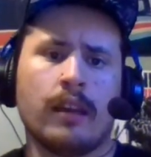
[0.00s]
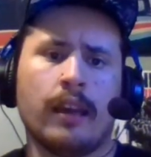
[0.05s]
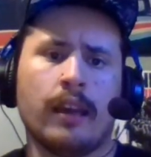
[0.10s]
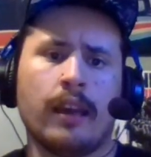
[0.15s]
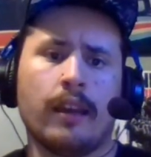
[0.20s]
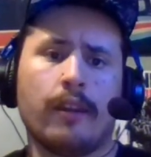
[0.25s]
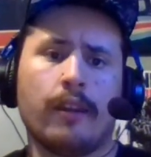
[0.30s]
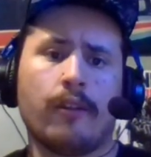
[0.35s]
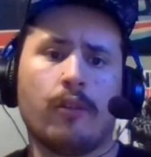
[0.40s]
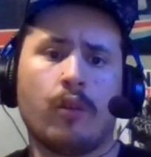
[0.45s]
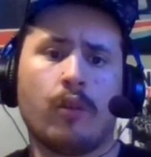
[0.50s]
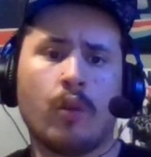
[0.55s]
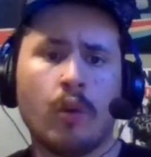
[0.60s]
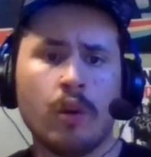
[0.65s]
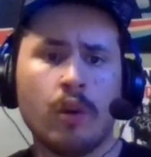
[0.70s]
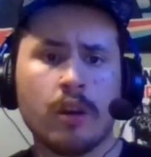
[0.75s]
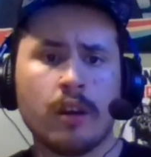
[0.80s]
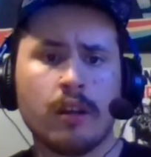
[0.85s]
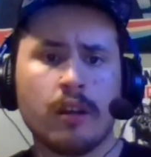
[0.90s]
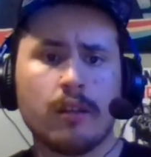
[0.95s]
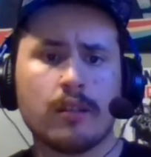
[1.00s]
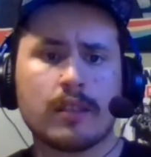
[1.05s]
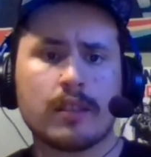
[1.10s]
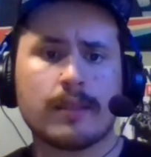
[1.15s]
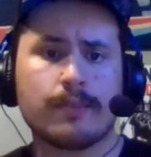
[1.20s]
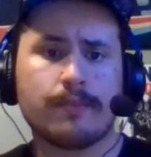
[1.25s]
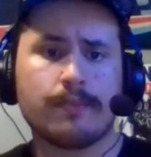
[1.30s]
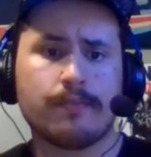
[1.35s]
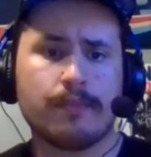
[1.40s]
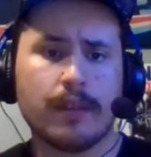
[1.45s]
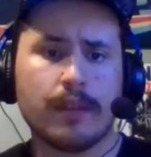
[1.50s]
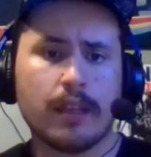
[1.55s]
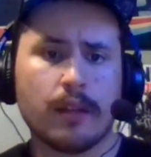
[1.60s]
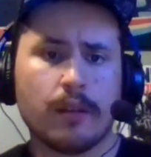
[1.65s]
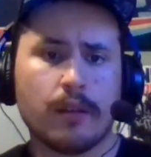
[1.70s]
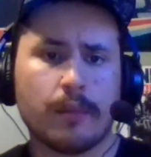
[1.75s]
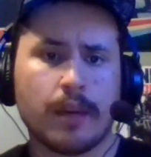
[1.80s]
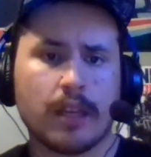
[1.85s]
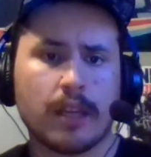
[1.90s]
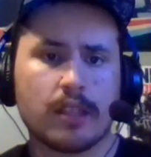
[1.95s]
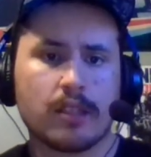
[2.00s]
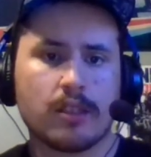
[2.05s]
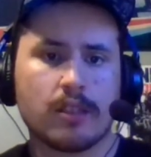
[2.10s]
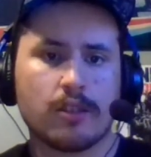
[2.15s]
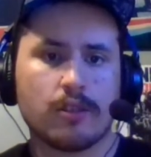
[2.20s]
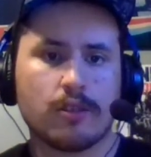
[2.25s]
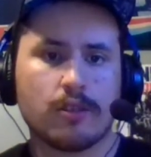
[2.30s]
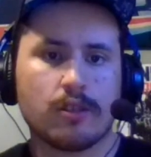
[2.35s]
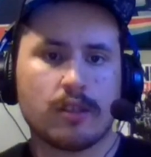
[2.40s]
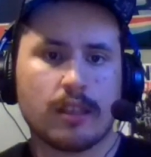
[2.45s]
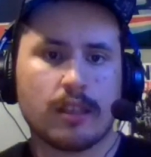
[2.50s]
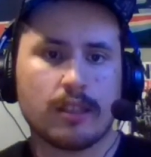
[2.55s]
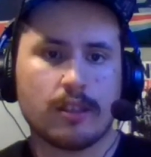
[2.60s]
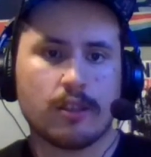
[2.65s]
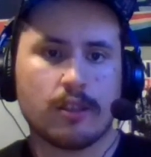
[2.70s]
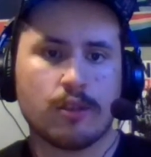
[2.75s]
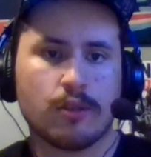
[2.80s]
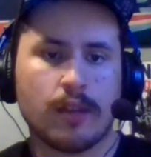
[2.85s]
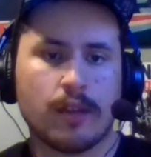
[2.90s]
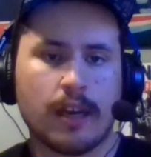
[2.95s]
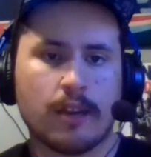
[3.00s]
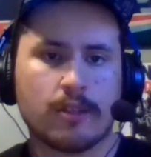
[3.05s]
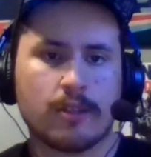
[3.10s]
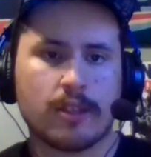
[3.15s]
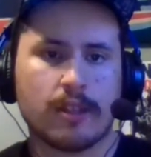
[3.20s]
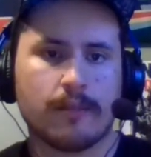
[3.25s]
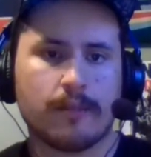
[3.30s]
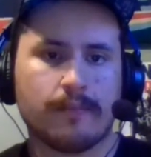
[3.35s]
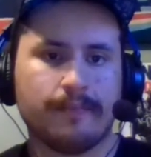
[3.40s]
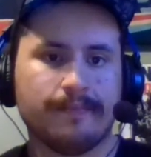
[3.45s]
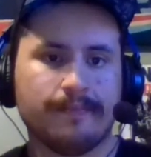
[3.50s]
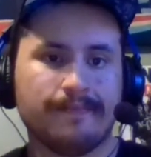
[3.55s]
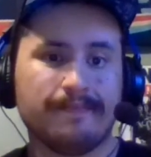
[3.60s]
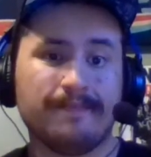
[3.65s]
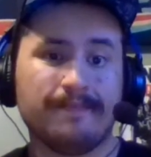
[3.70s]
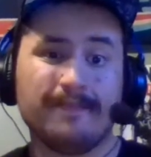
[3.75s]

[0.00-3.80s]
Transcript: And Orga, speaking of the monsters, Godzilla 2000